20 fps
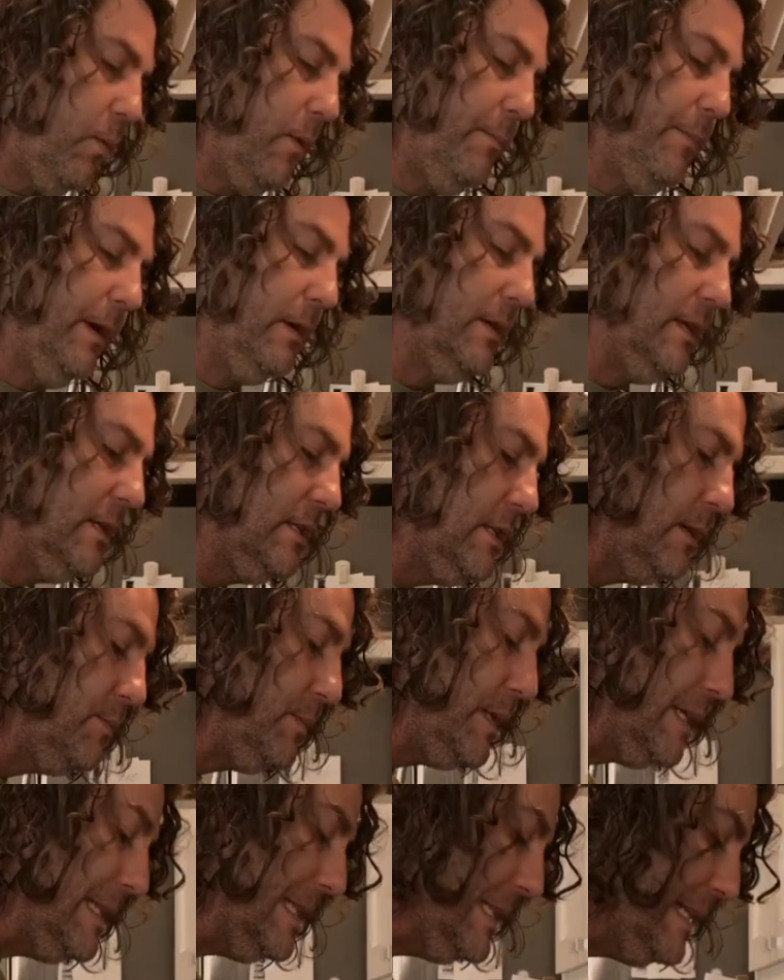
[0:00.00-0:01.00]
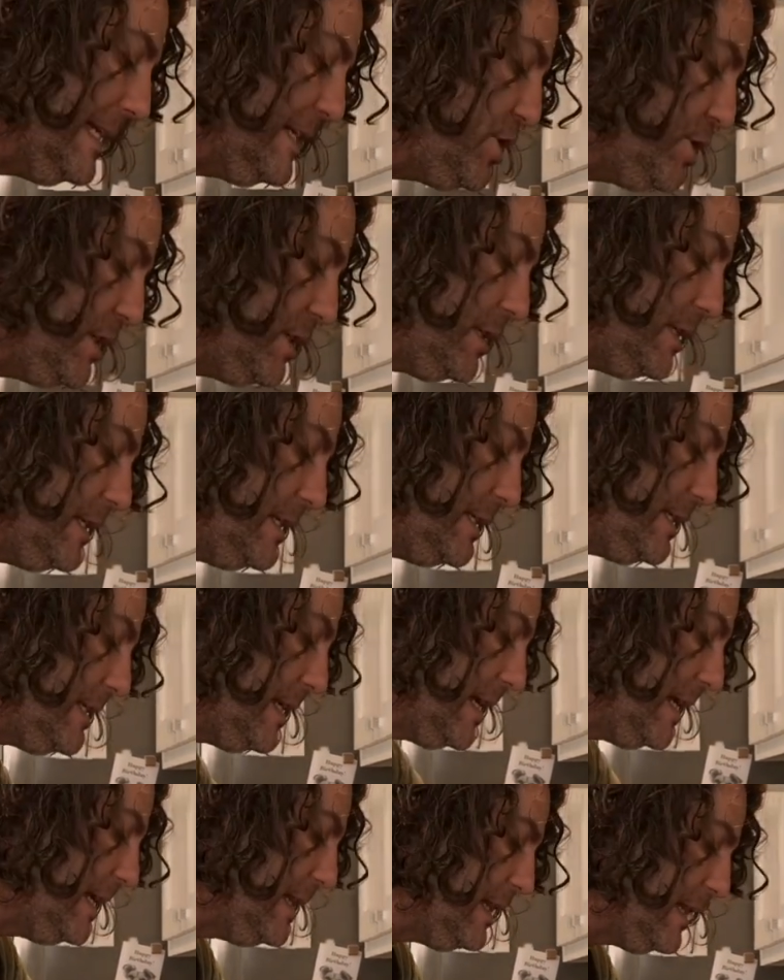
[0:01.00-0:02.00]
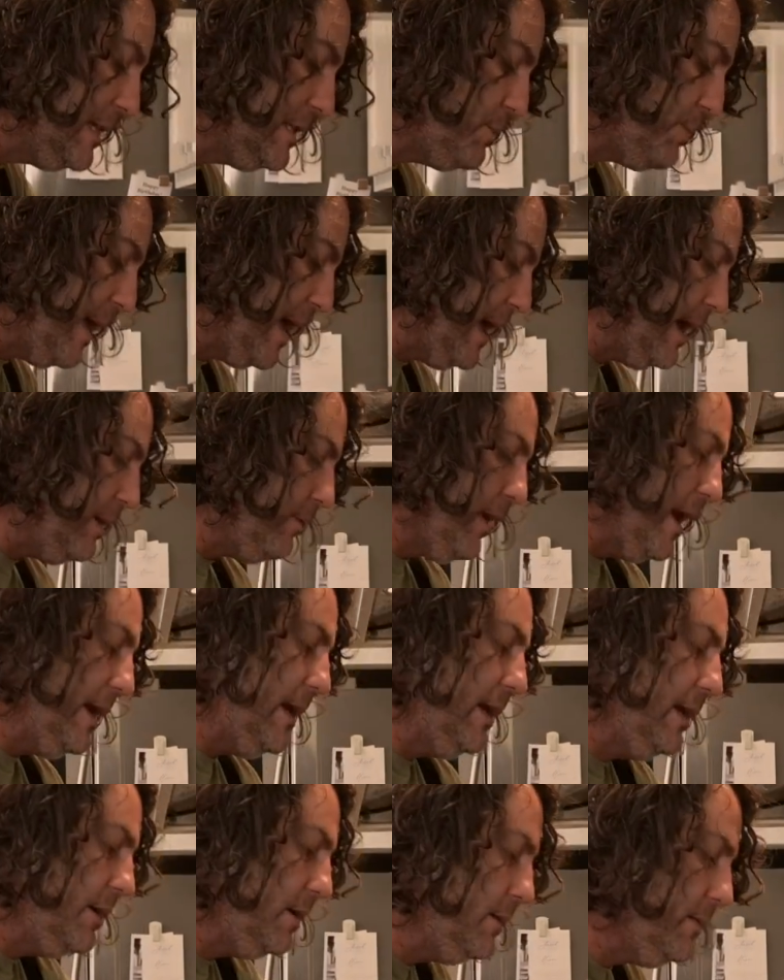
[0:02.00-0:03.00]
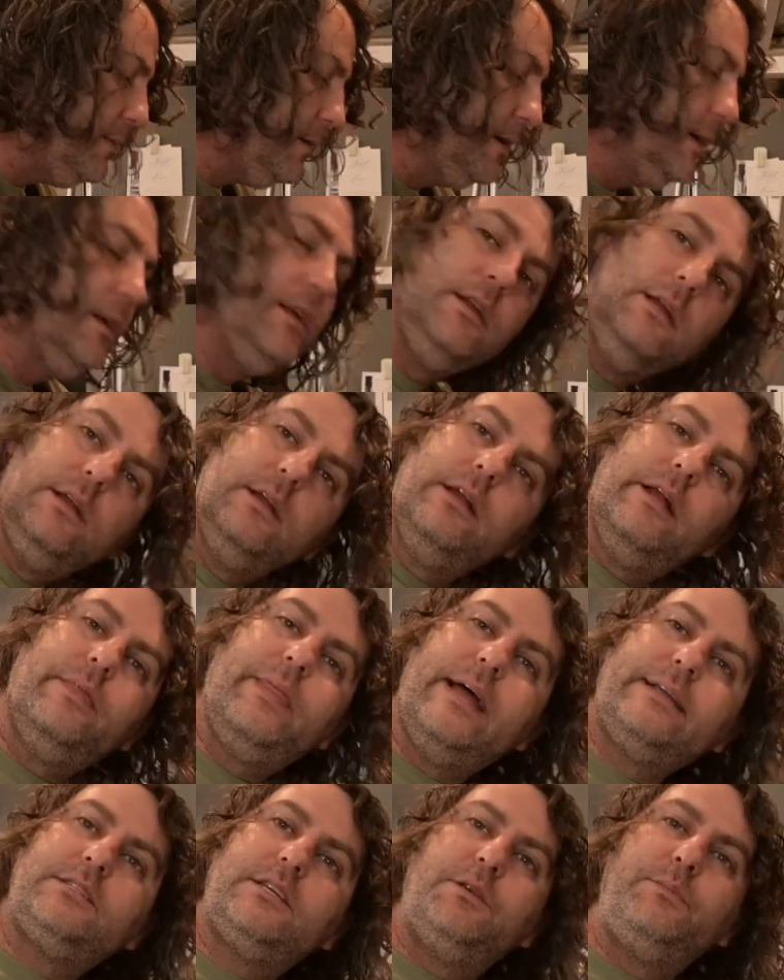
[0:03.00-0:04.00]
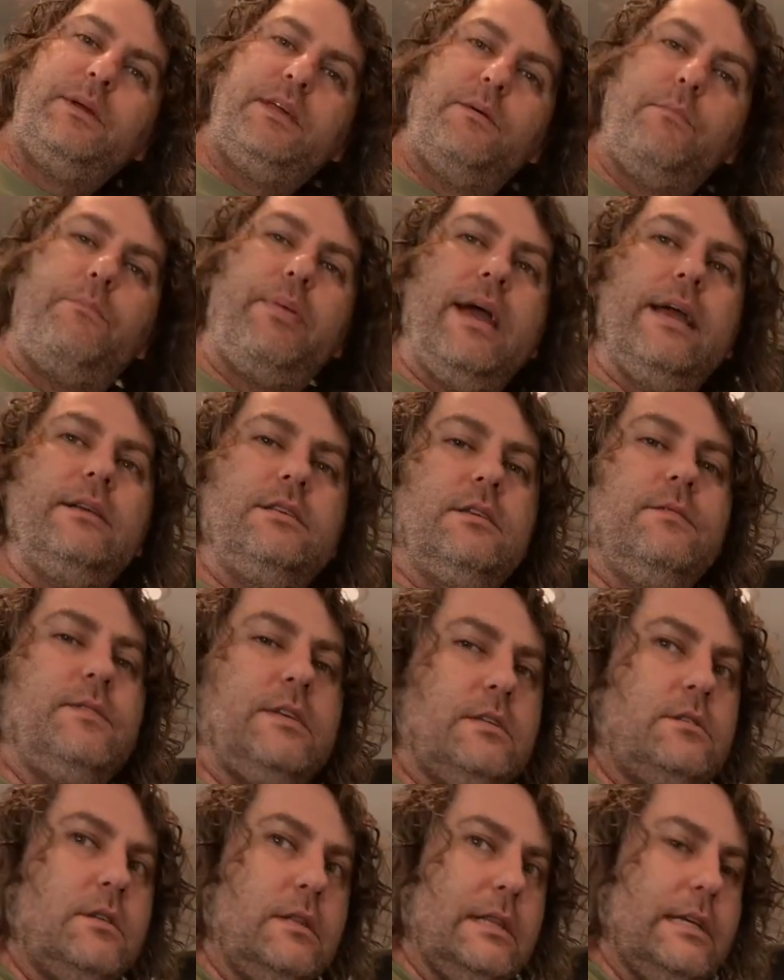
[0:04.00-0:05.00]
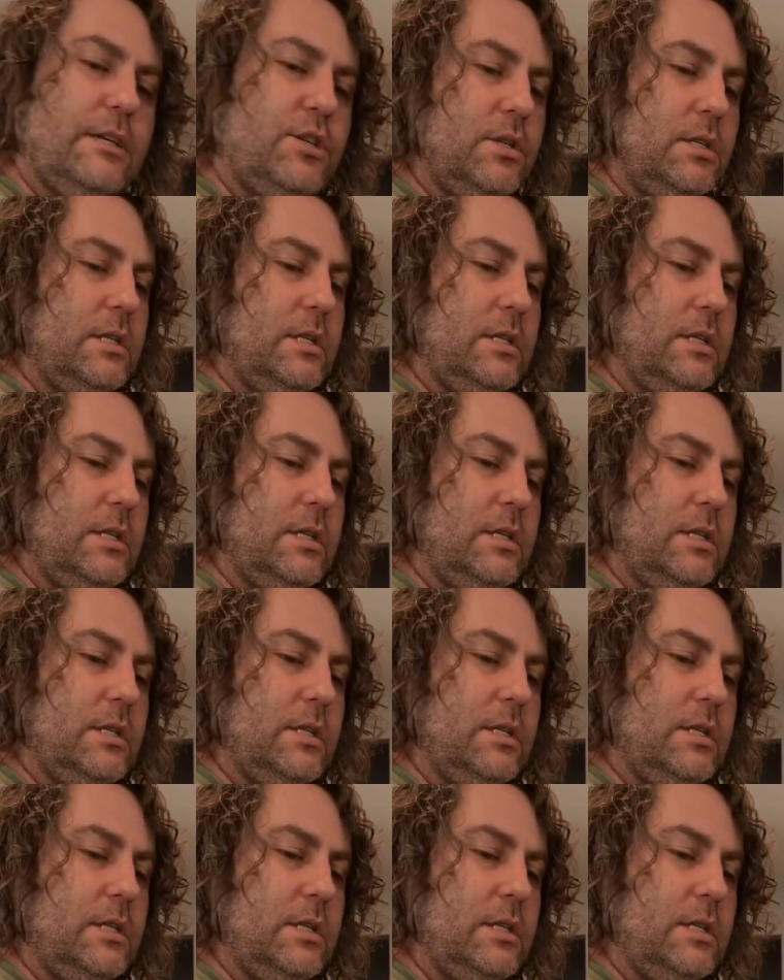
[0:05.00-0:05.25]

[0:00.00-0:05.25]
We're building some deliciousness in this pan right here. And that's going to be the base of this delicious